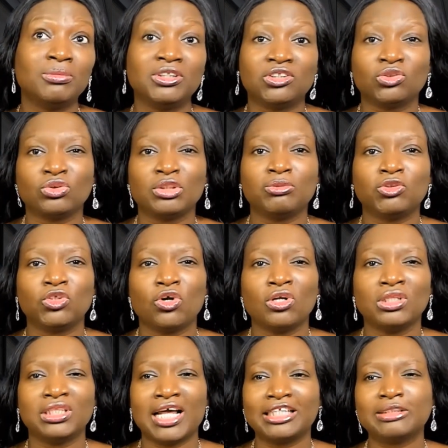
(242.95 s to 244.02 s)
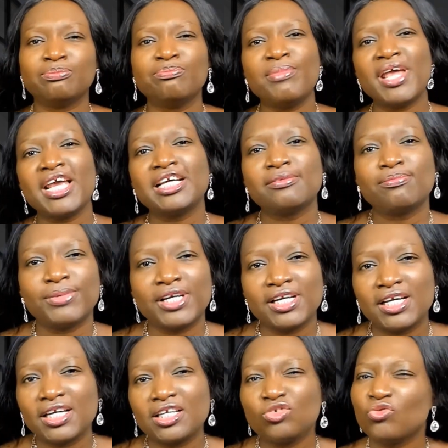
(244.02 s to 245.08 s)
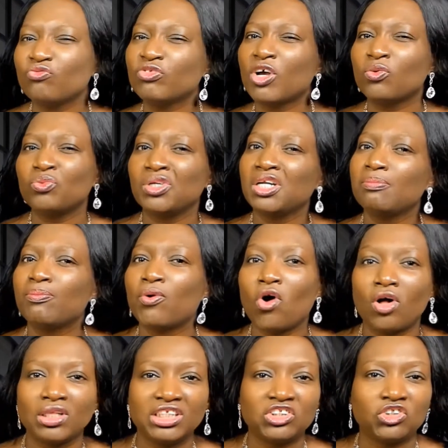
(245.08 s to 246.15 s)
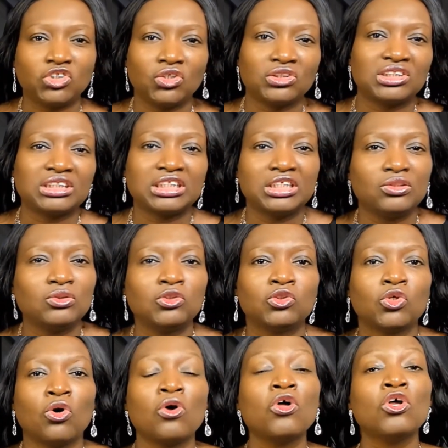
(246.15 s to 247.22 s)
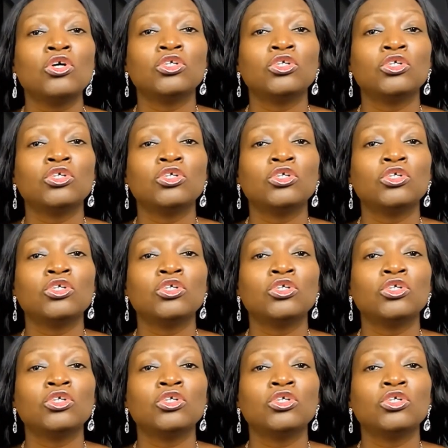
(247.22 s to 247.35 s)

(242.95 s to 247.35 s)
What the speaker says: description that maybe you've not really polished your skills, or,